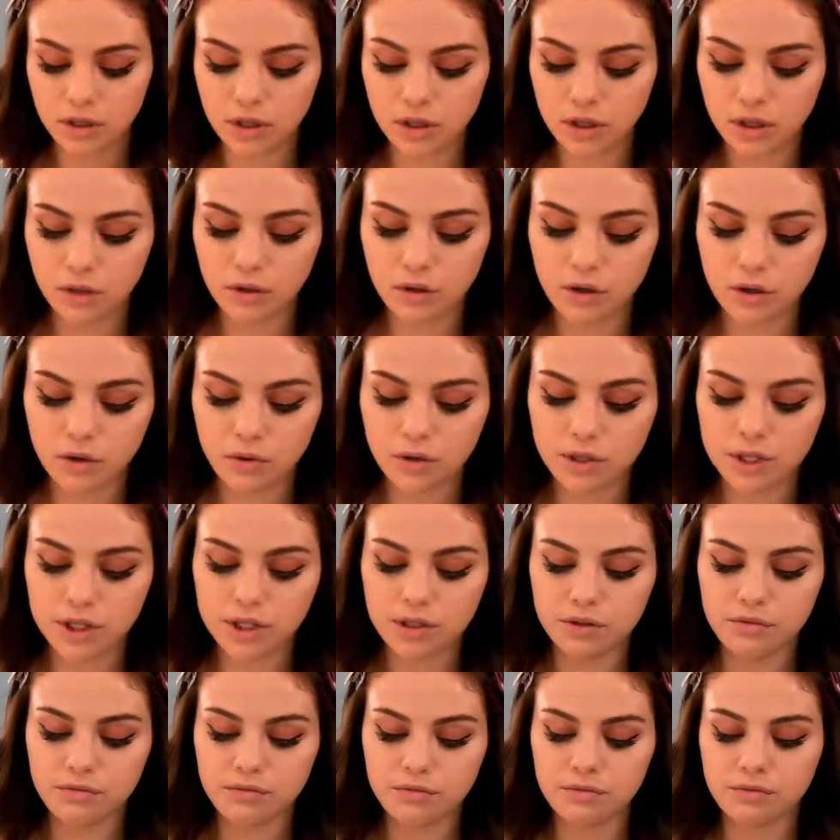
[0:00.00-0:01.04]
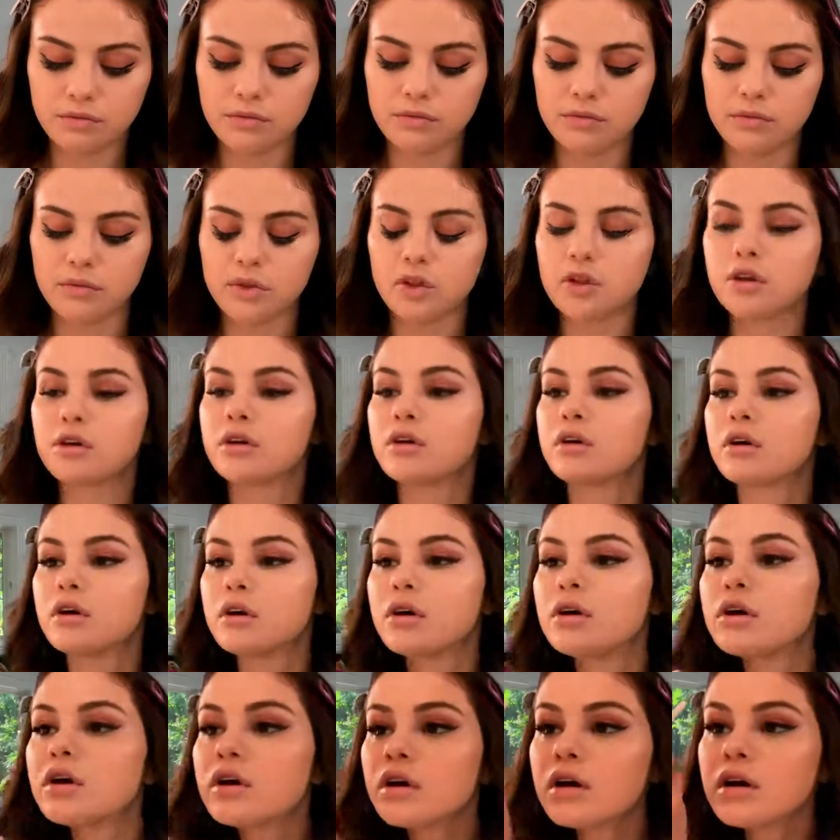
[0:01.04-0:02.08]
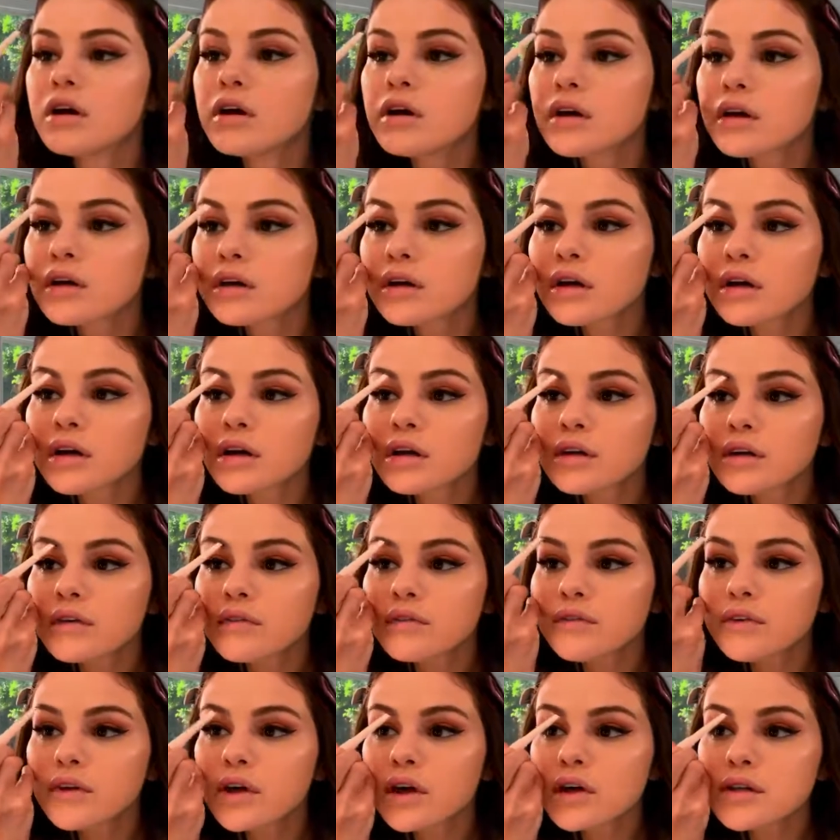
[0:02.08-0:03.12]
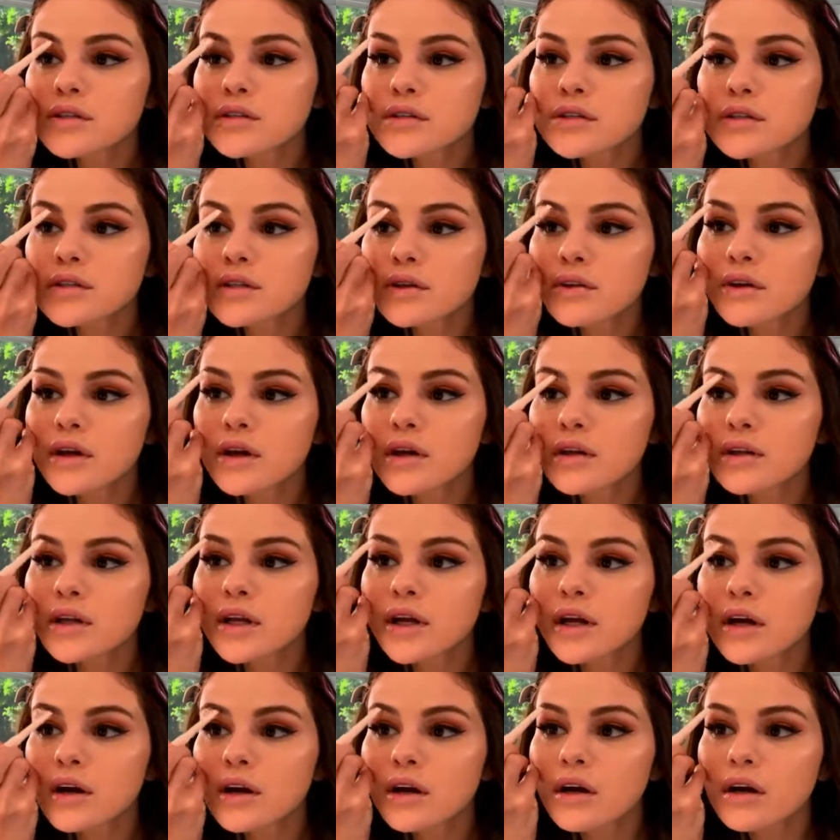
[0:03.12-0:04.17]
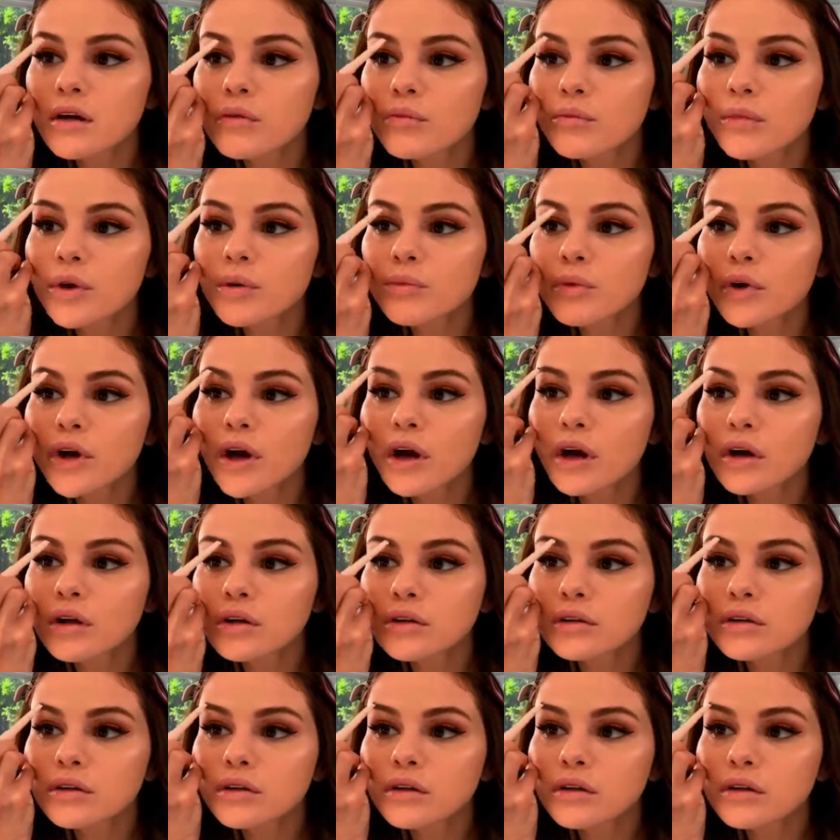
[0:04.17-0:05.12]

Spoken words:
I'll go in and kind of dust around the area of my brow.